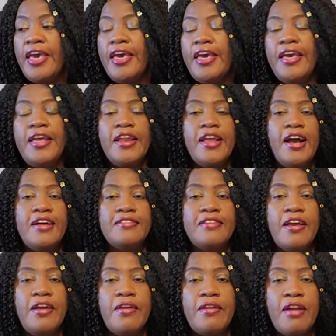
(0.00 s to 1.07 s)
And as
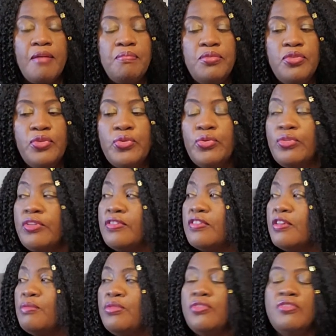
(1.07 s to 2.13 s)
I wrap through the
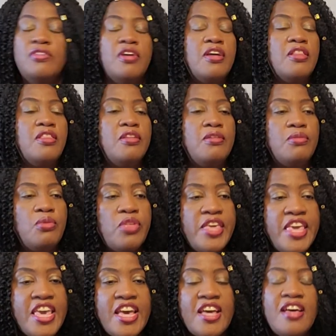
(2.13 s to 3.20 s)
semester, the
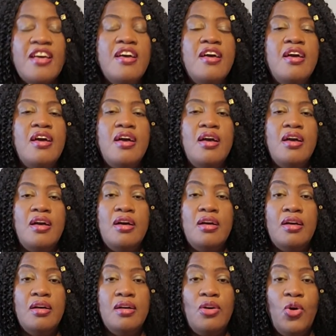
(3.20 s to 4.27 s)
year,
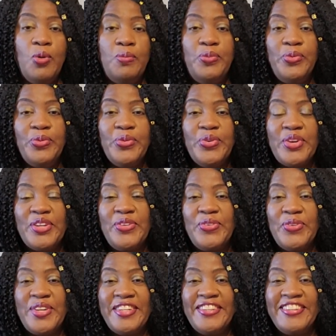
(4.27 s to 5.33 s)
hope to
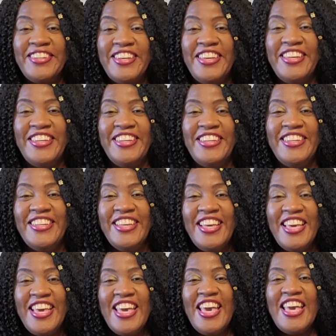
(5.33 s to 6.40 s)
graduate
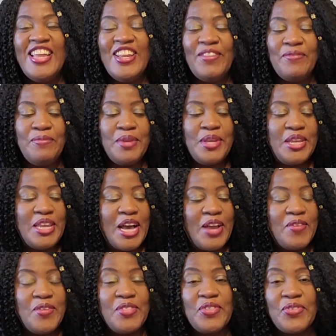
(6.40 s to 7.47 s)
and be done
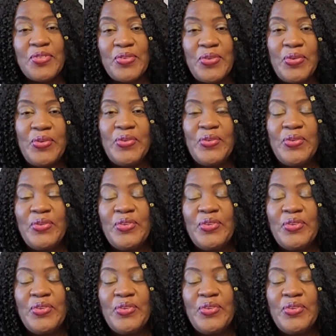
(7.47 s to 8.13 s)
with the school.